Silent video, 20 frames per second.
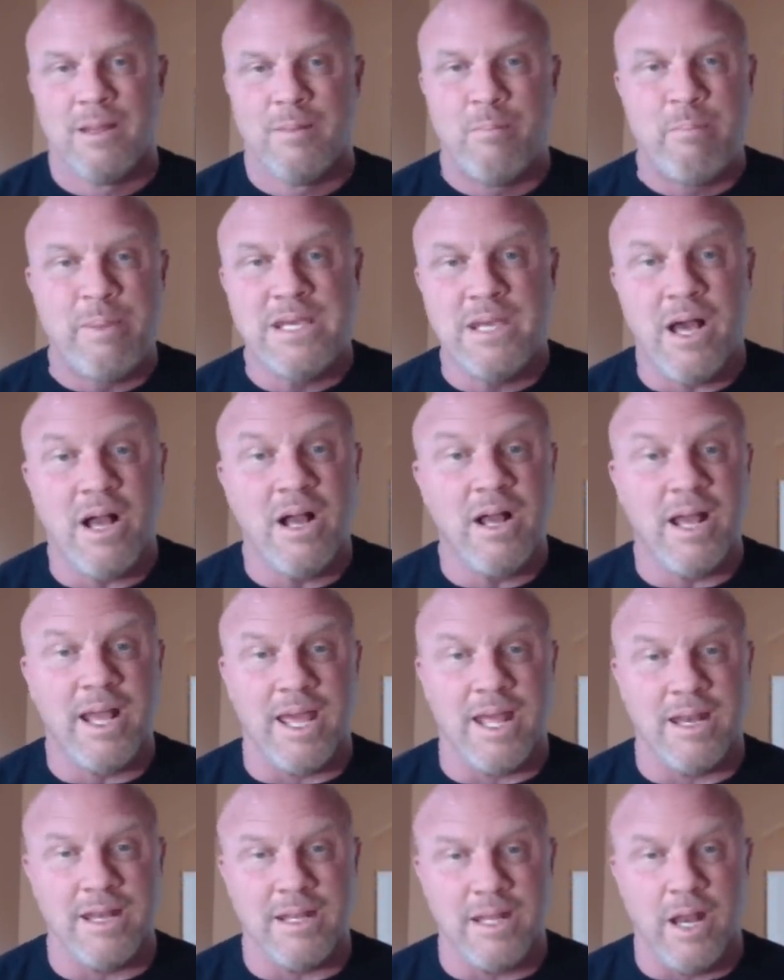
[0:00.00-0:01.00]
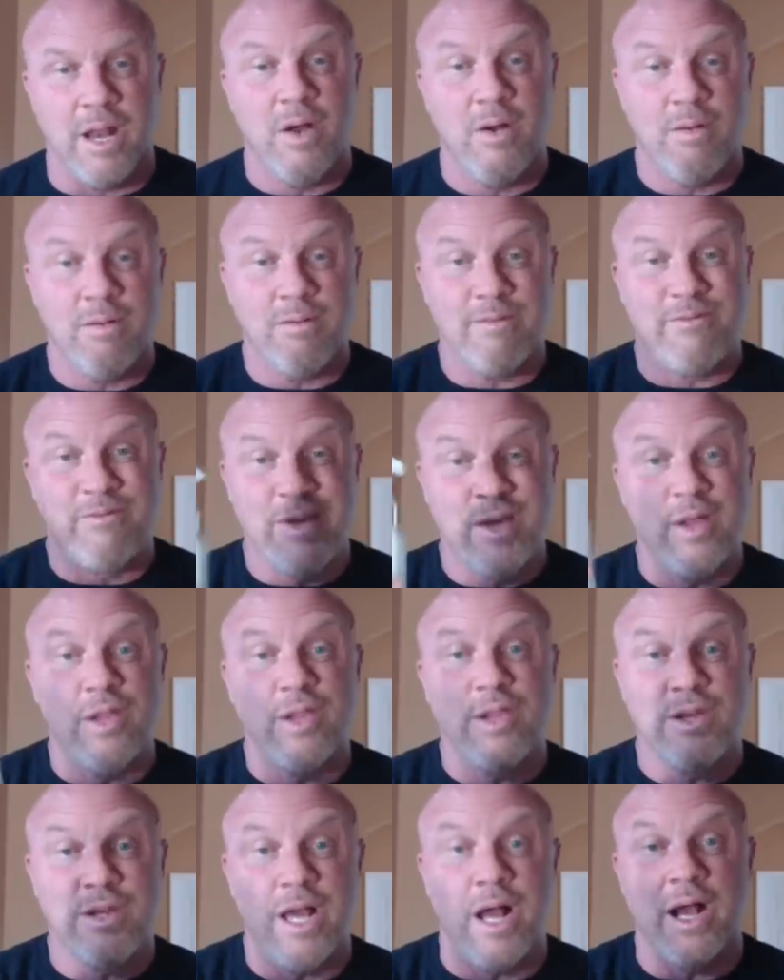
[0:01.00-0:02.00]
young again,
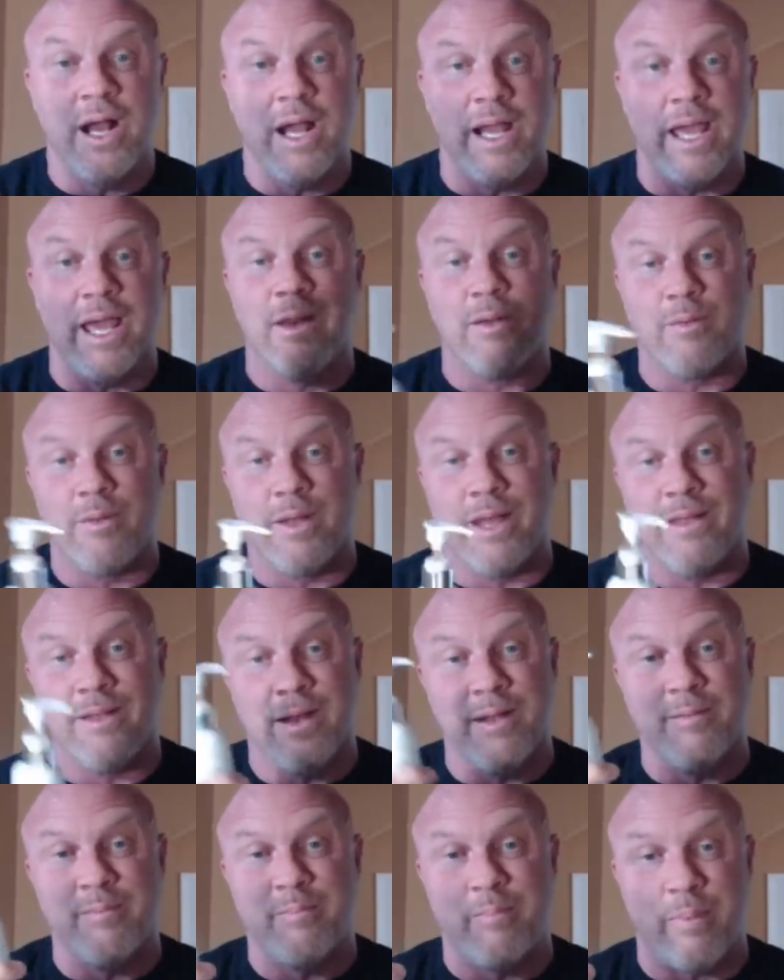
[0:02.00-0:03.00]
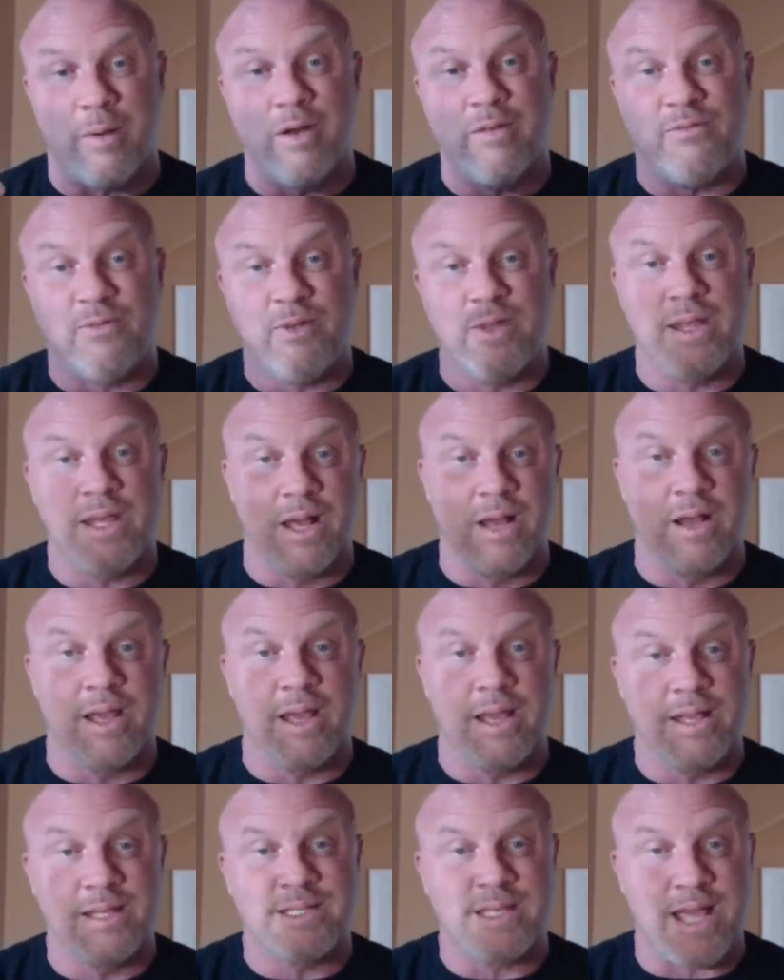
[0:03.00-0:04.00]
feel young again. And part of feeling young
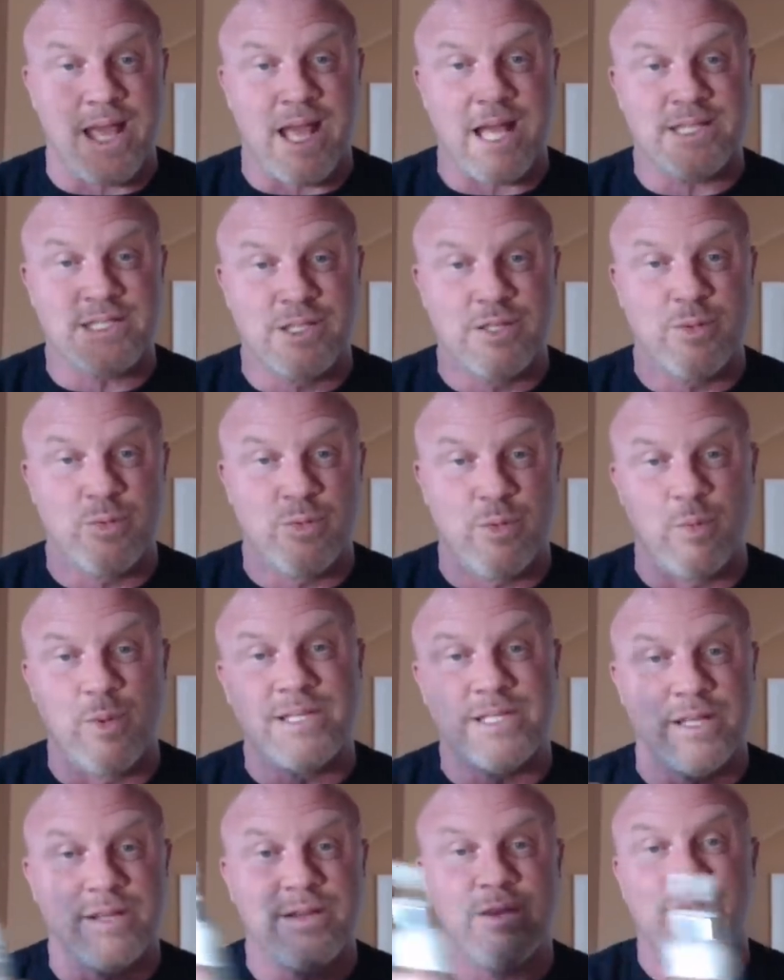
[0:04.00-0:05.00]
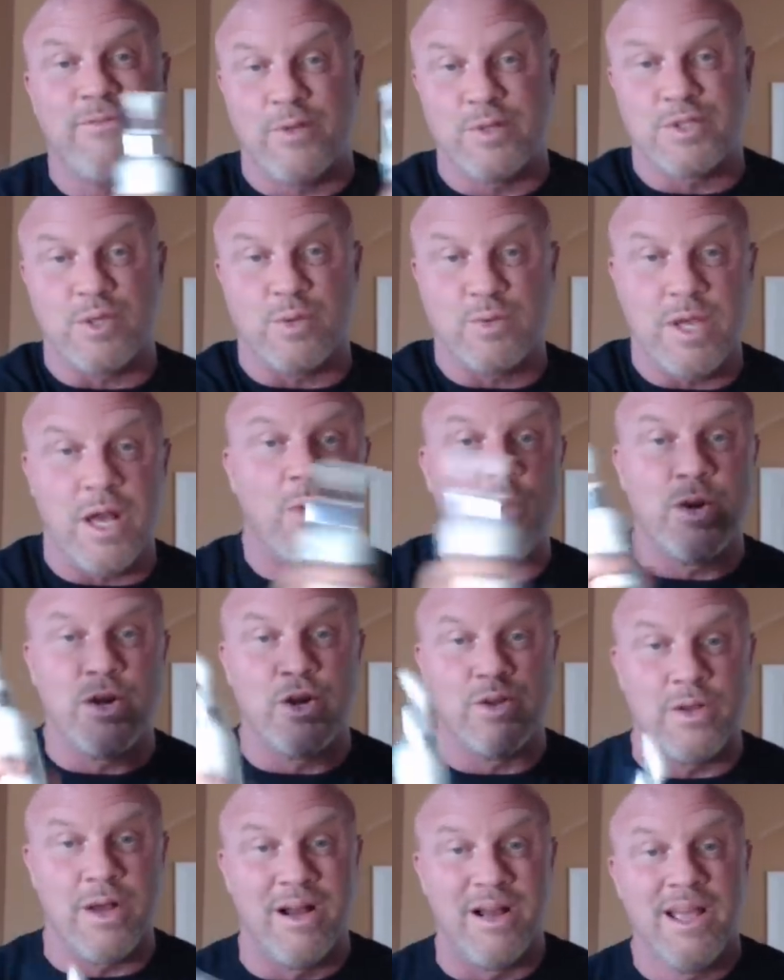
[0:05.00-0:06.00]
has to do, the reason you feel so young when
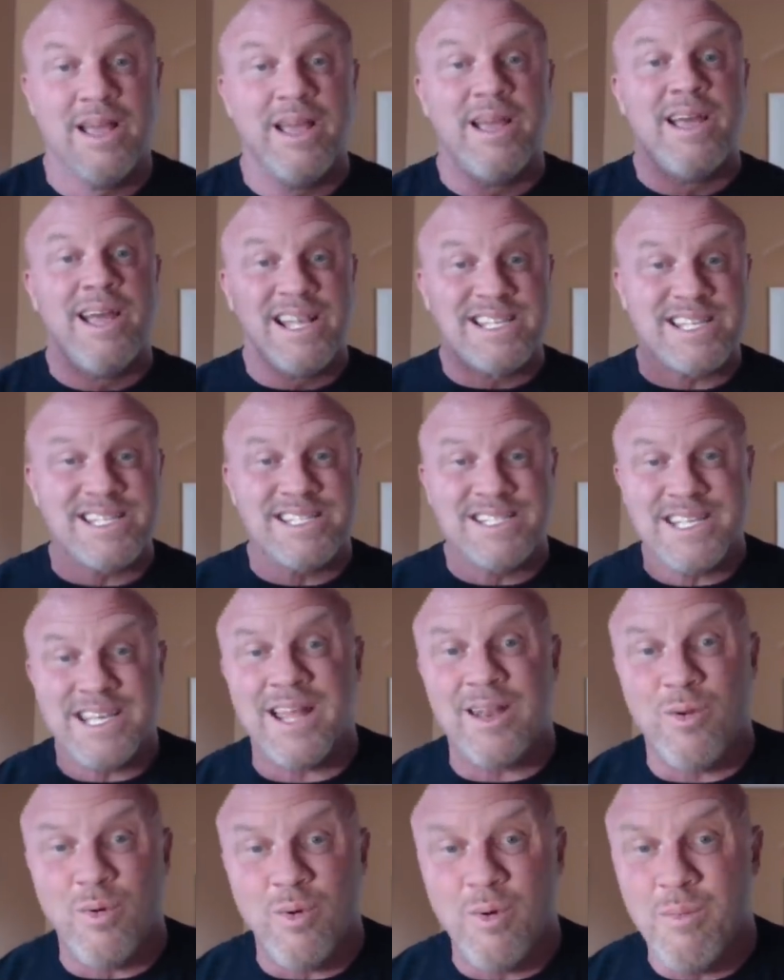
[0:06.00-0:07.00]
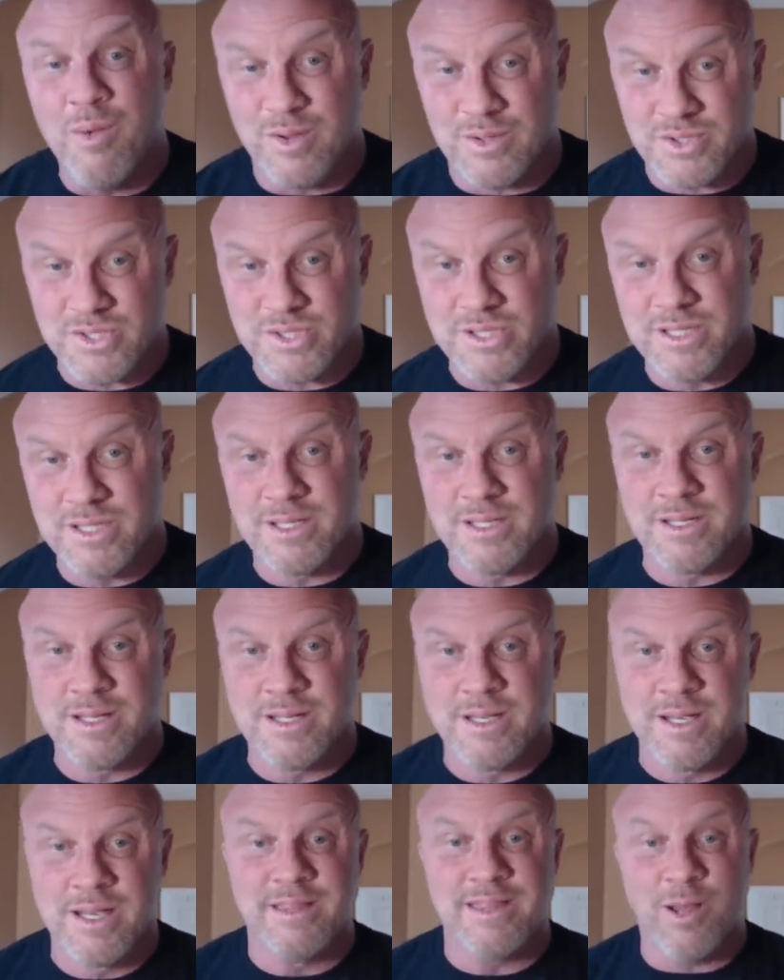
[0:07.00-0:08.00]
you're young is because you got hormones
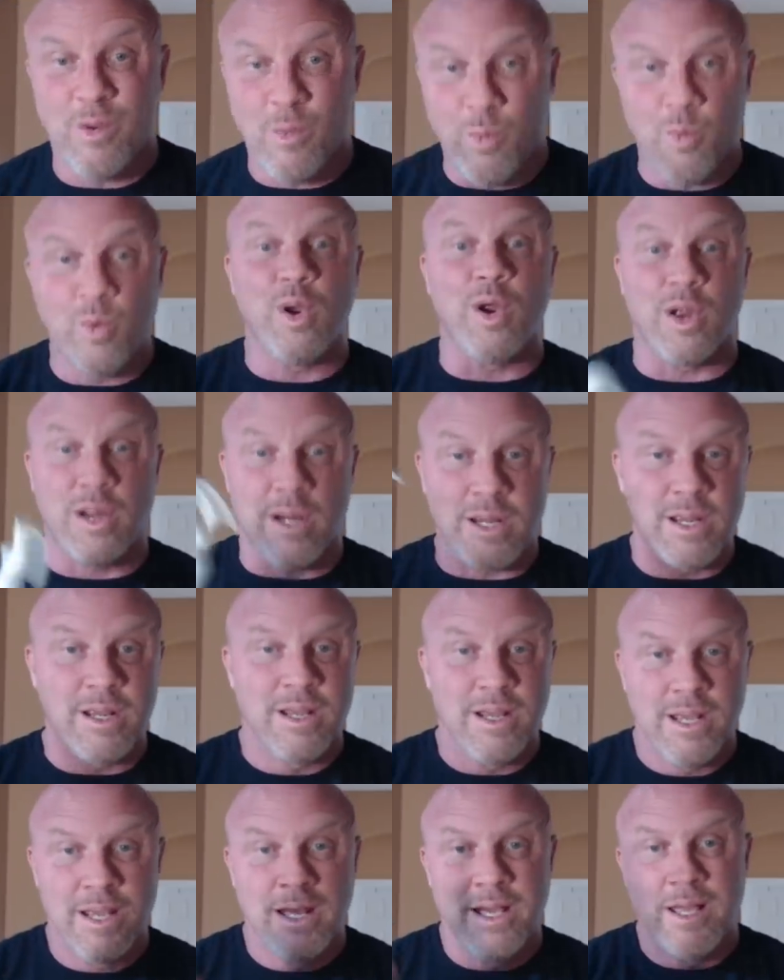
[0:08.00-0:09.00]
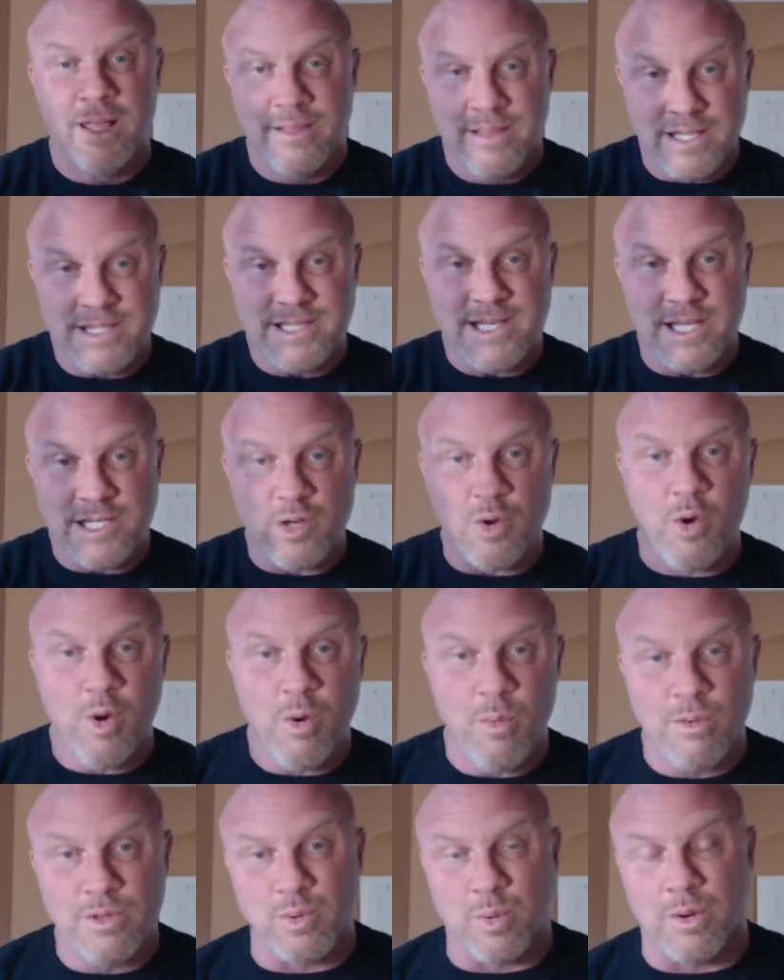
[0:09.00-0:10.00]
that work. This gets your
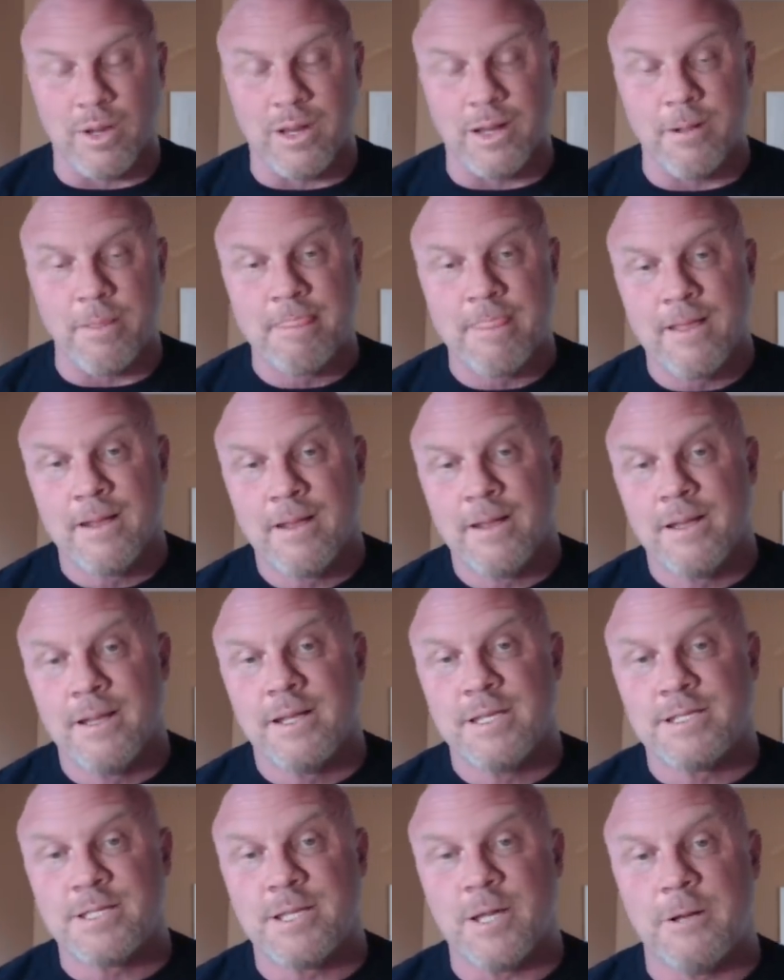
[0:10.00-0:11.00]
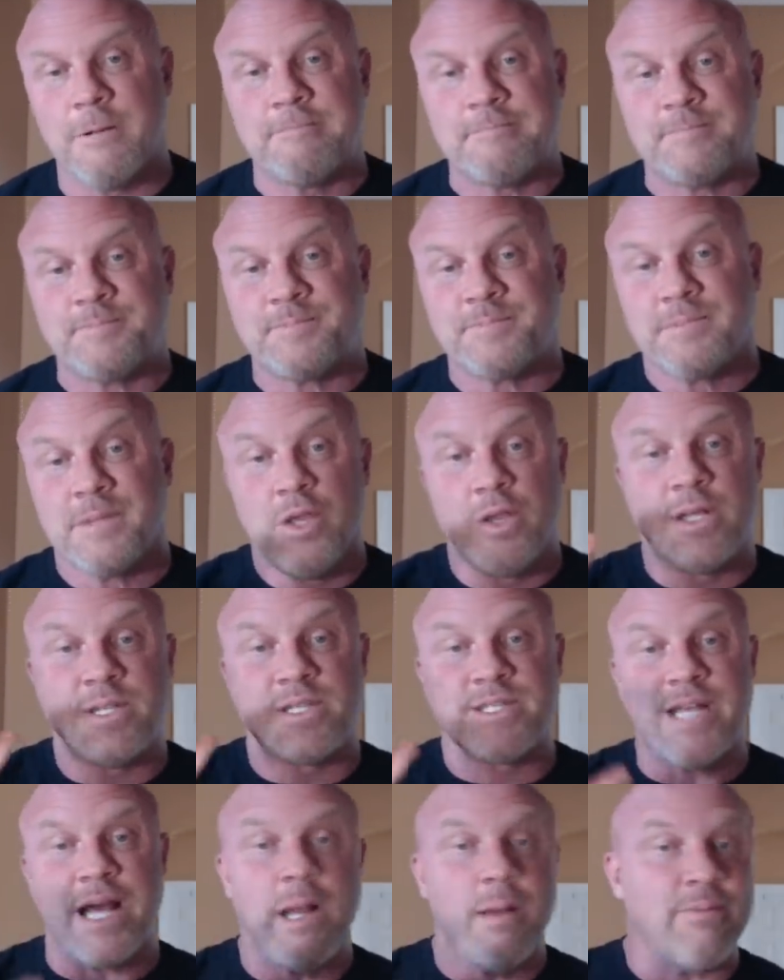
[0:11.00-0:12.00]
hormones working. So you can
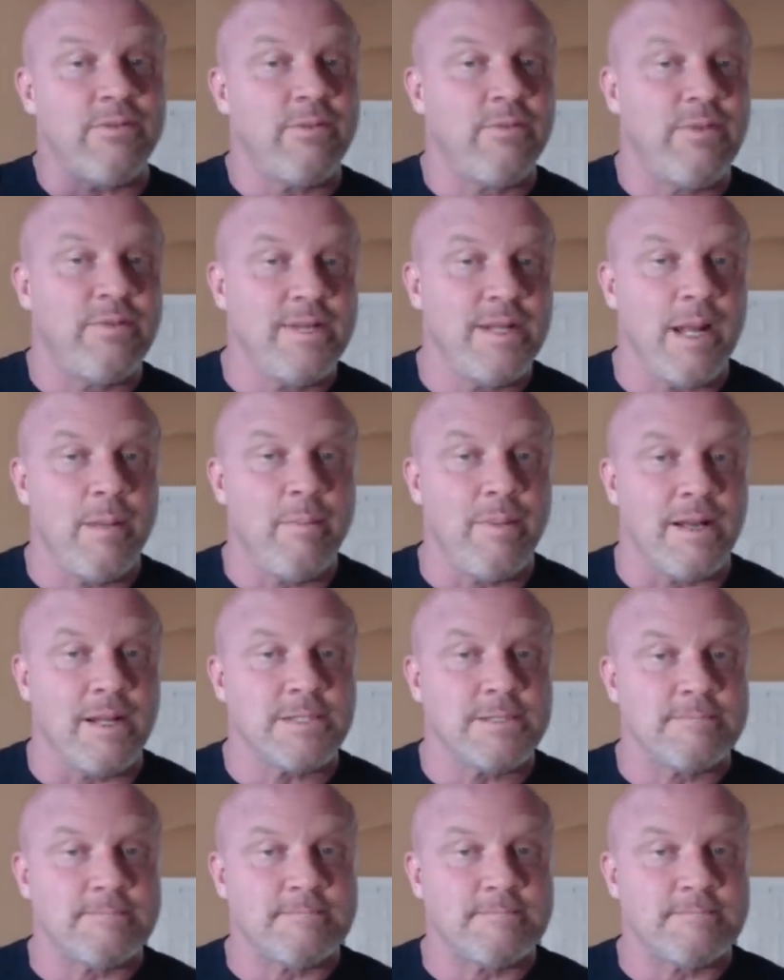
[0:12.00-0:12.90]
sign up for $59